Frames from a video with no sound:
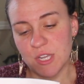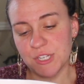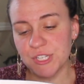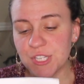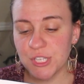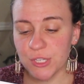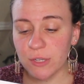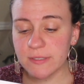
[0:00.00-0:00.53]

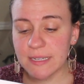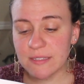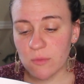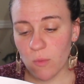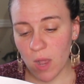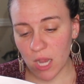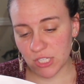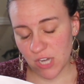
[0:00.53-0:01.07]
To use as a
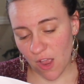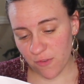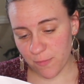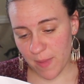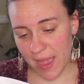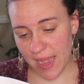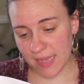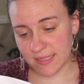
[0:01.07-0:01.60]
wash-off
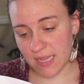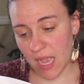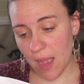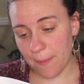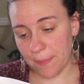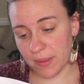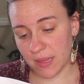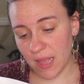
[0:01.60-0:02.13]
mask,
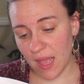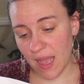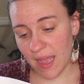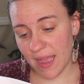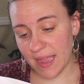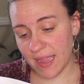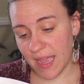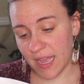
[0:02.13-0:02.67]

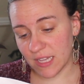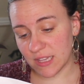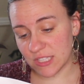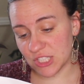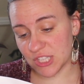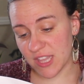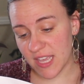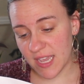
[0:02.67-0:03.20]
apply a
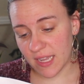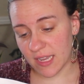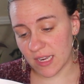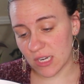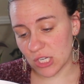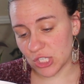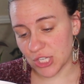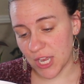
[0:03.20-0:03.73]
thick,
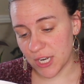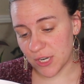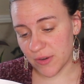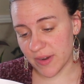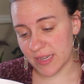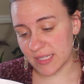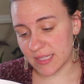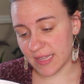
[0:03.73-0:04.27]

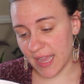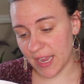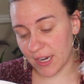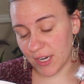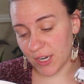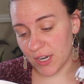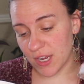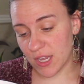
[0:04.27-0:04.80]
generous
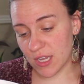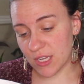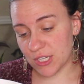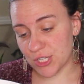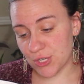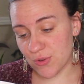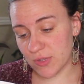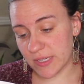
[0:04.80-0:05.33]
layer
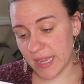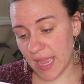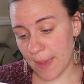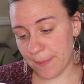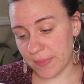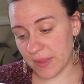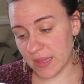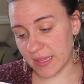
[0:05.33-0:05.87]
to
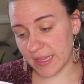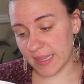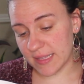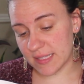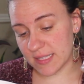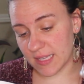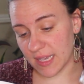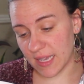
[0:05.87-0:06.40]
damp, clean
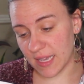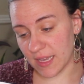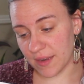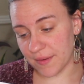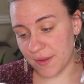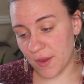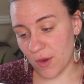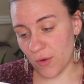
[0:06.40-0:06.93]

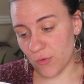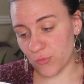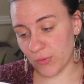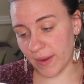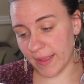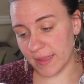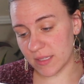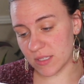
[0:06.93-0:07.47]
skin.
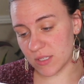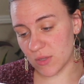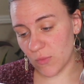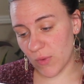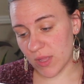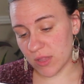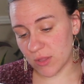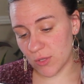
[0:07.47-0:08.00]
Rinse
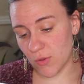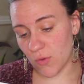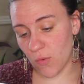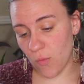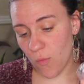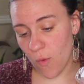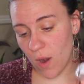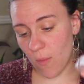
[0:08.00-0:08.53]
with
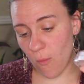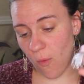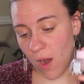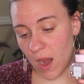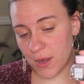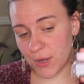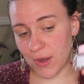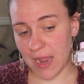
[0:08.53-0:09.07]
lukewarm
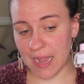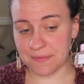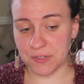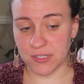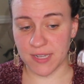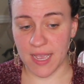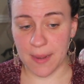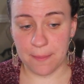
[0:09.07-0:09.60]
water after
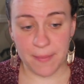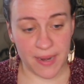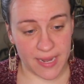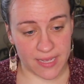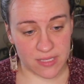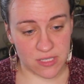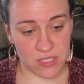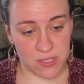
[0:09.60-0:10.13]
10
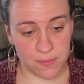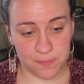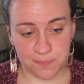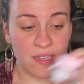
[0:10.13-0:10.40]
minutes.